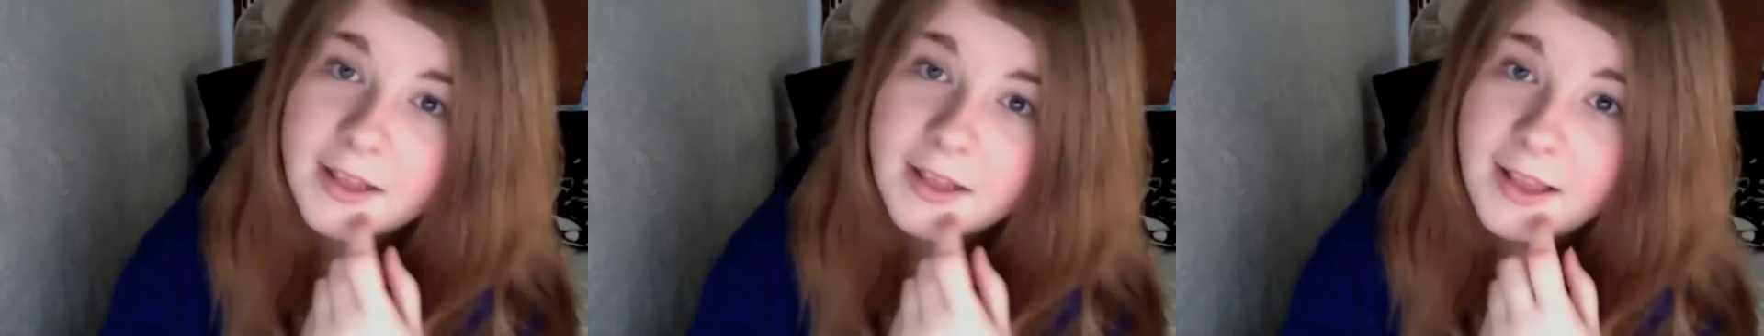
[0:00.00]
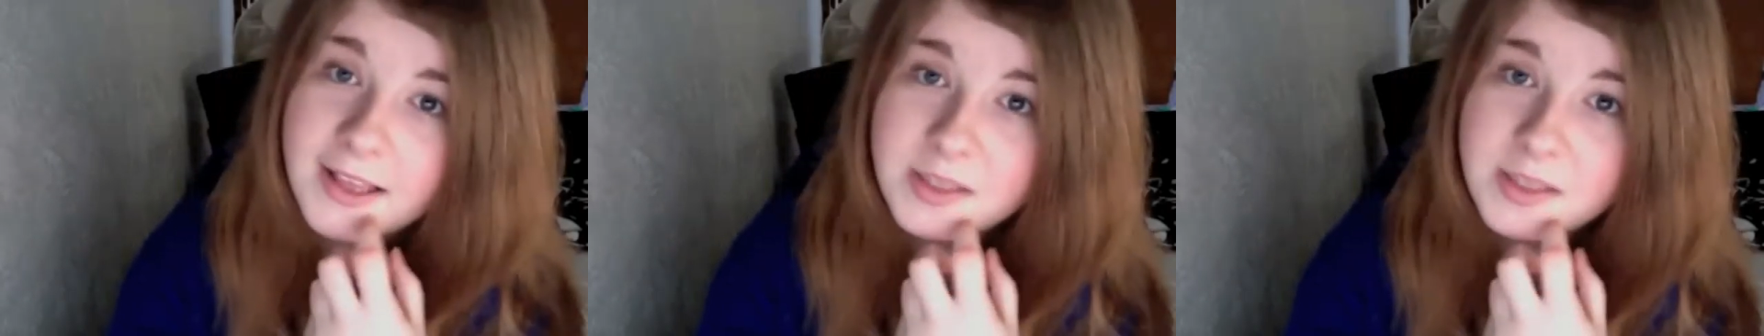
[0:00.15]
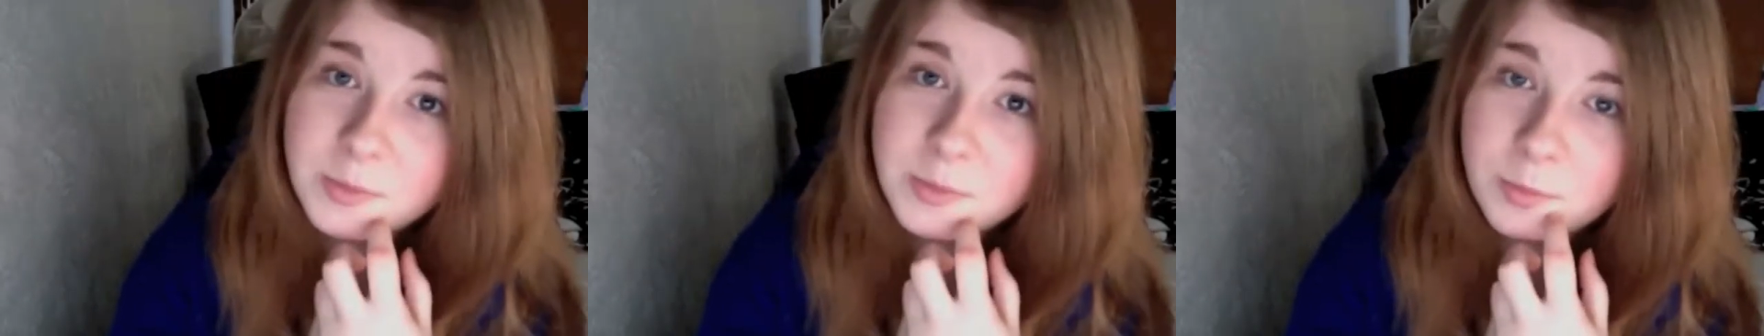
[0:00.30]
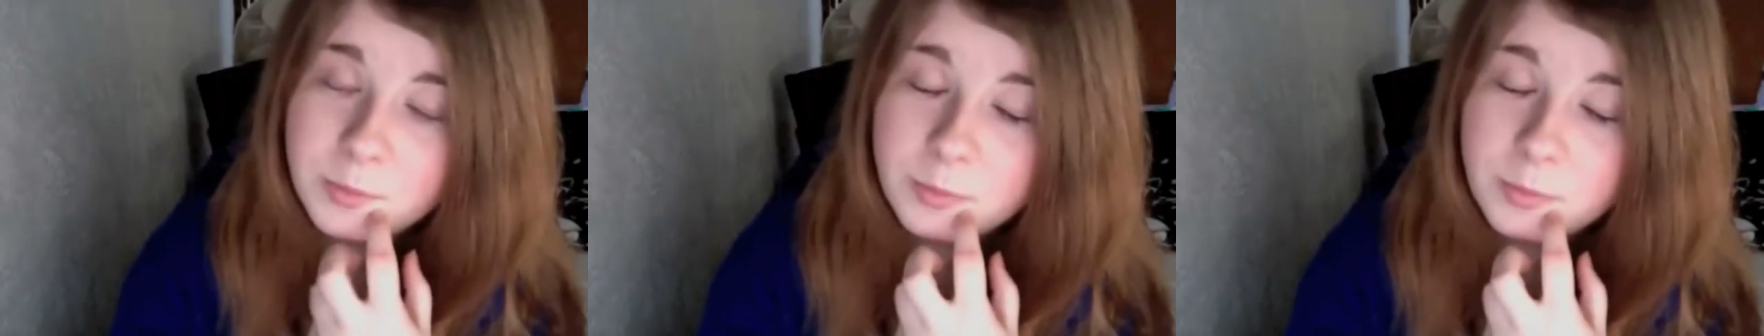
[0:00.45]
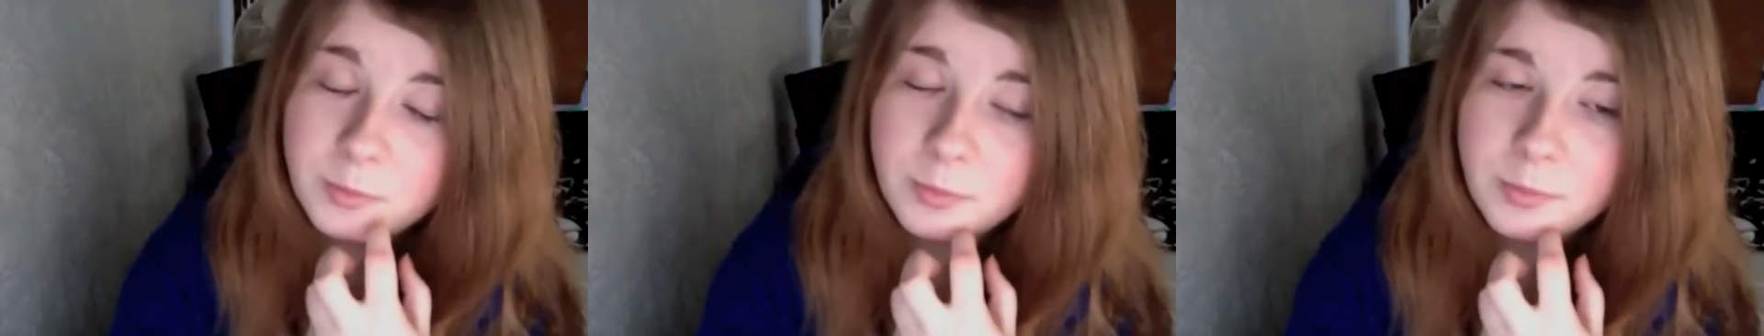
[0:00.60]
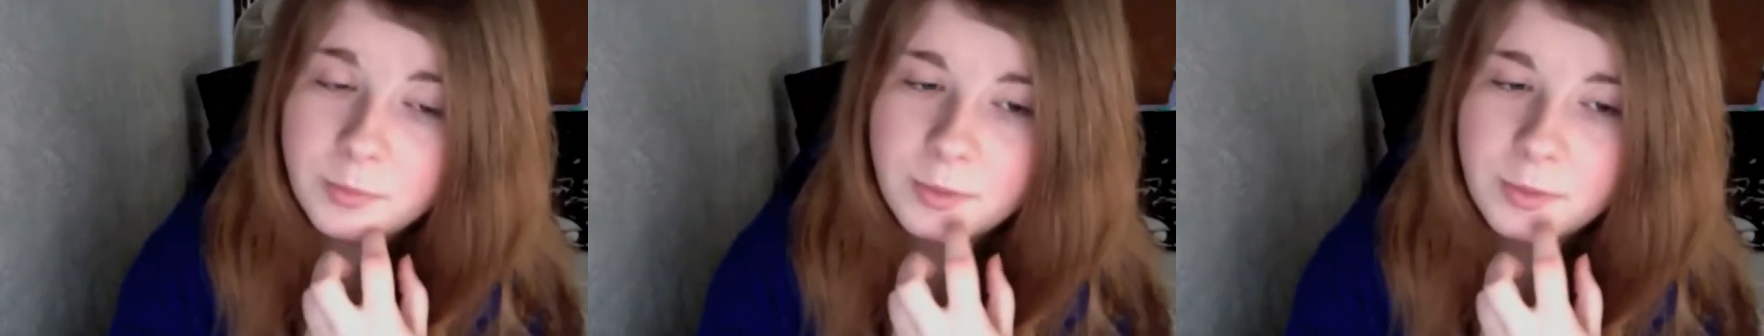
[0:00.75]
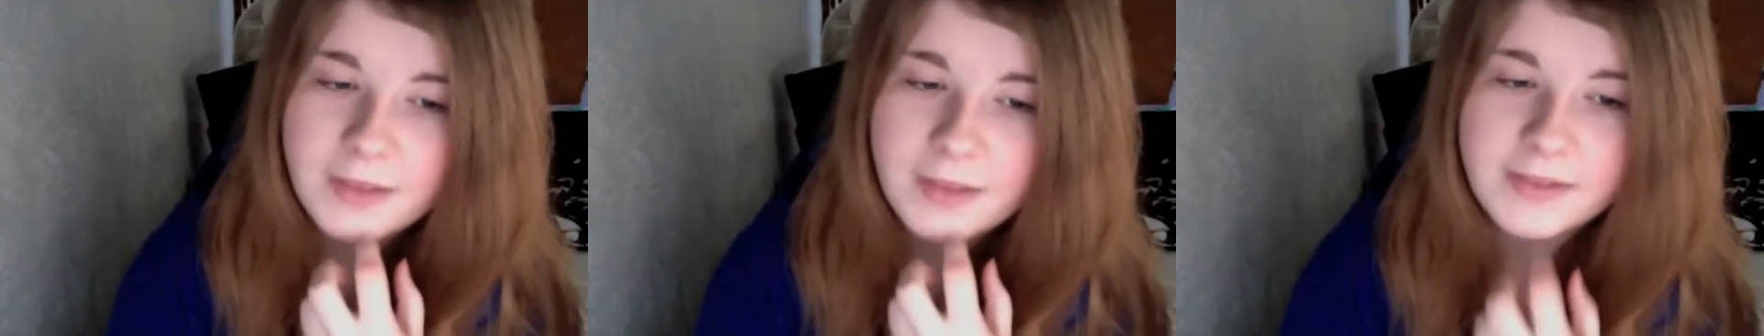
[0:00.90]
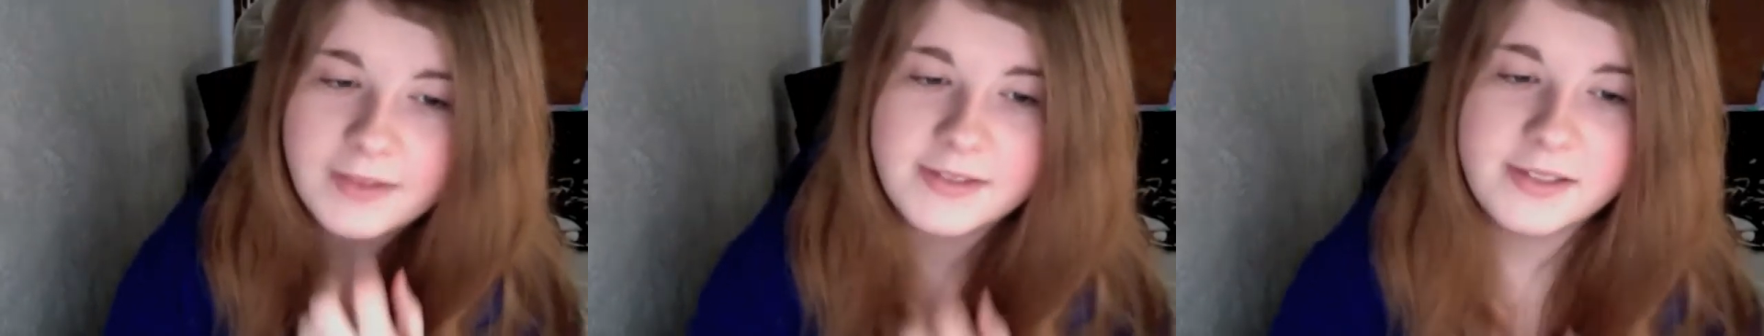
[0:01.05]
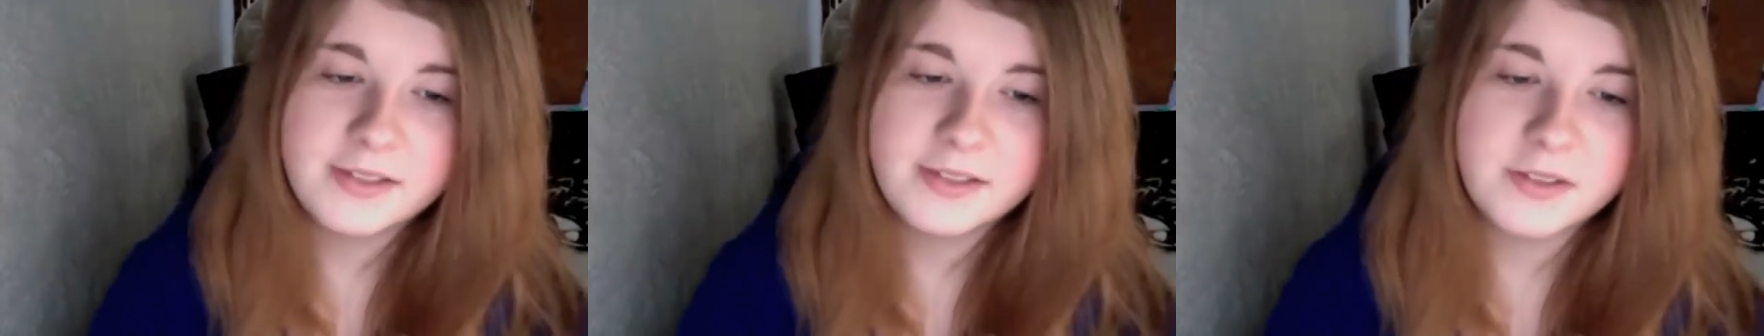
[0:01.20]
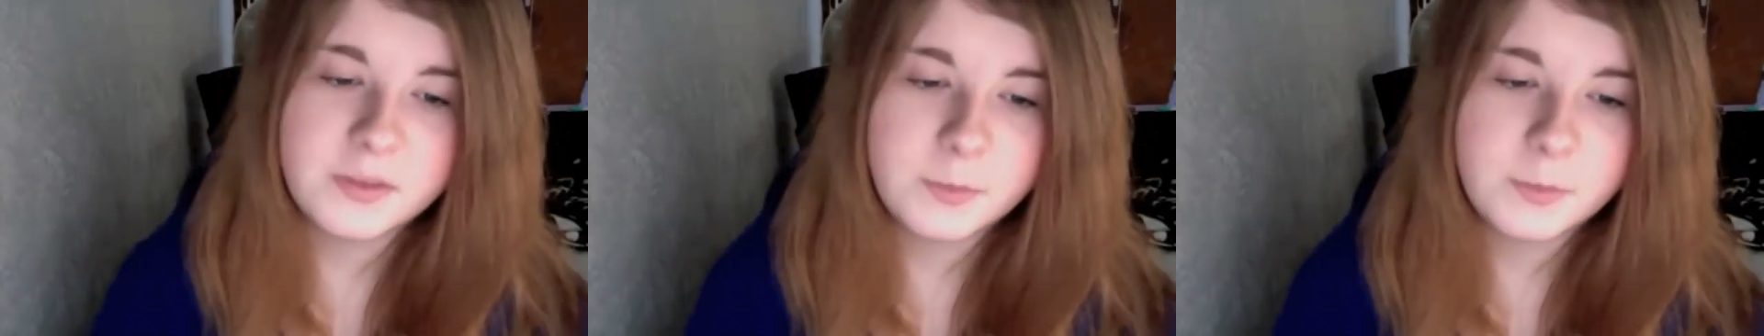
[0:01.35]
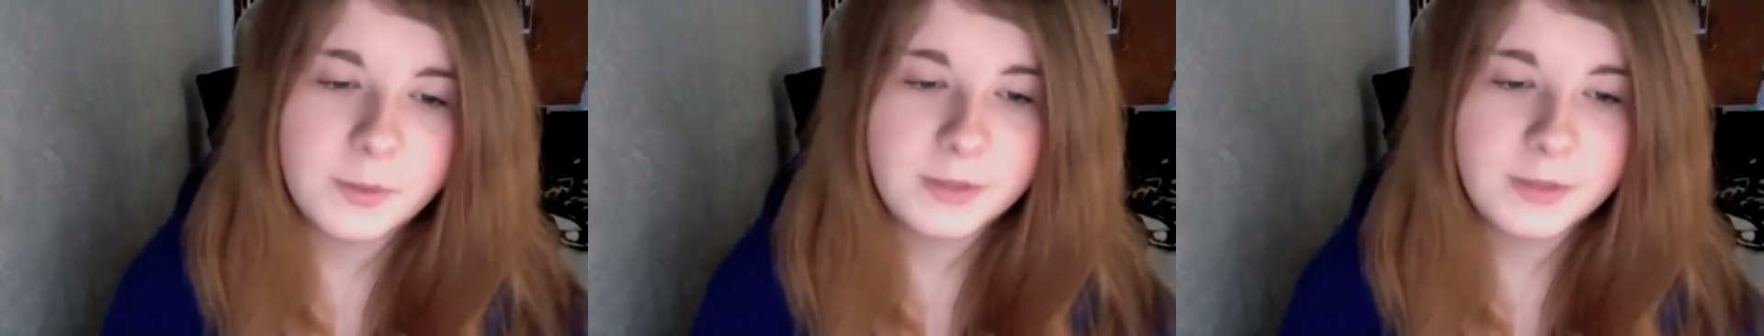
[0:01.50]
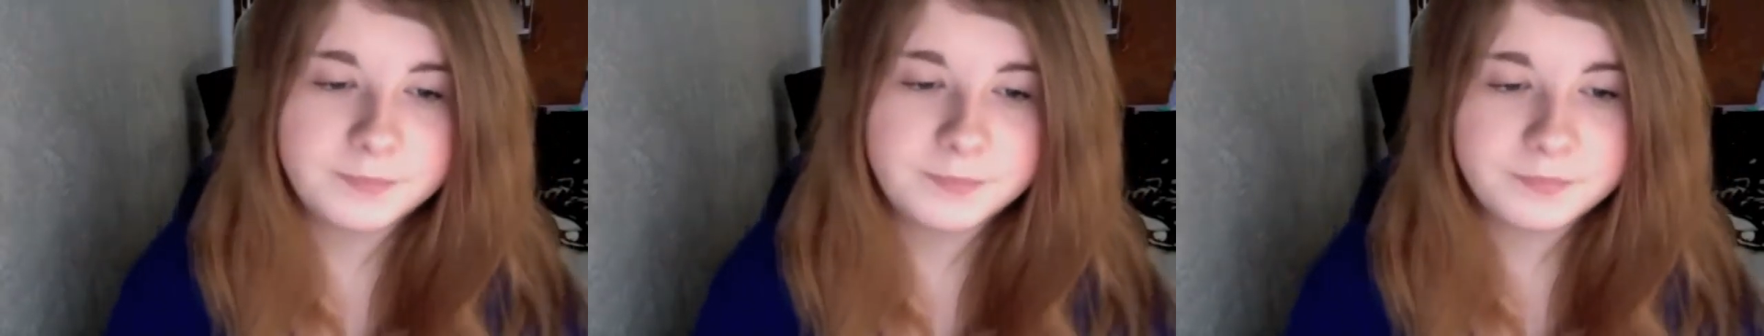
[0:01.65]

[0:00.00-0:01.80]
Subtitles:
last behind the scenes as well.